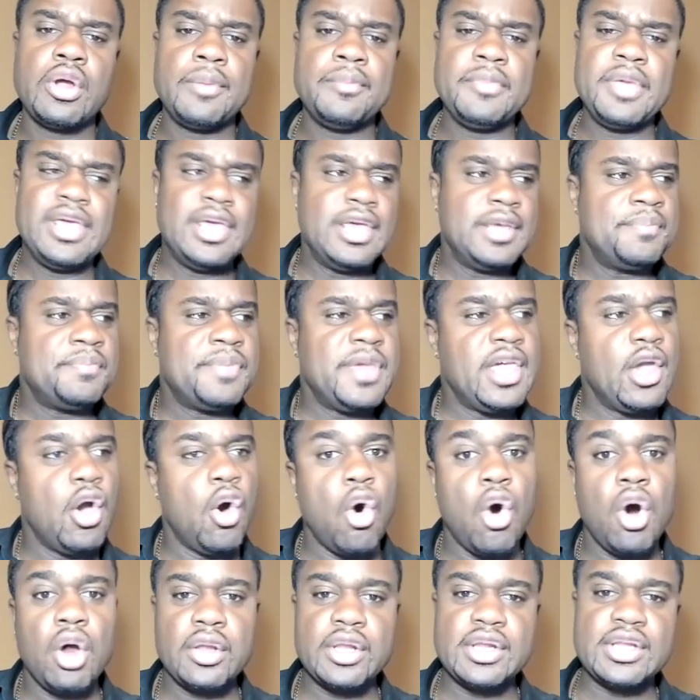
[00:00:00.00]
I mean, he beat
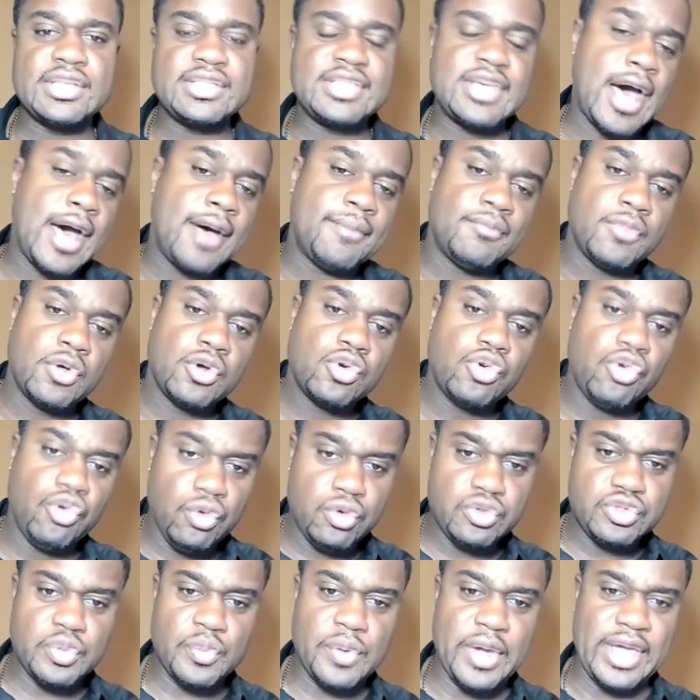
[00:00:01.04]
all of the top
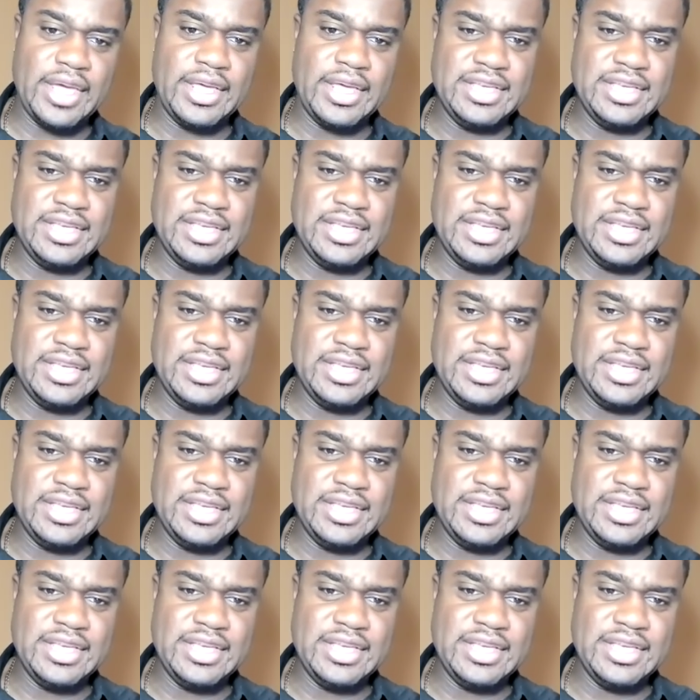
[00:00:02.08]
cruiserweight.